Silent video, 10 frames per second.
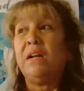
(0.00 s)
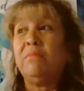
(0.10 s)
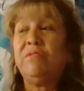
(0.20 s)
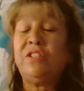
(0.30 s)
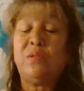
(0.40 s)

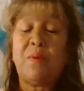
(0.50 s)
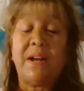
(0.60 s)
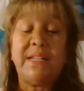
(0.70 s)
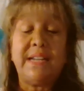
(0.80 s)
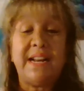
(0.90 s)
which is why
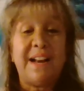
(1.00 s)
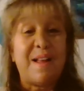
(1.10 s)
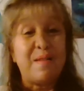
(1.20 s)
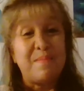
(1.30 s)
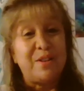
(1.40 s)
I stayed in
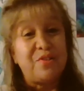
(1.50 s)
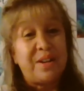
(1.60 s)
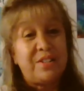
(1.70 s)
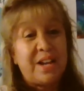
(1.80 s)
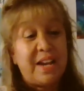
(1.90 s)
elementary
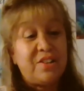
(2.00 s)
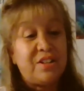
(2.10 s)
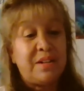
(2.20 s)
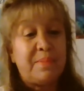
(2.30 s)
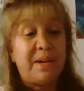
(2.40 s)

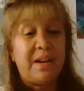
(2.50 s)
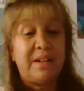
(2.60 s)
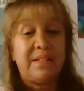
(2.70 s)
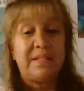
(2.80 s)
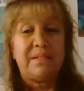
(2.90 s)
education
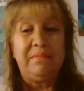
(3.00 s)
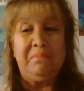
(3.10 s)
because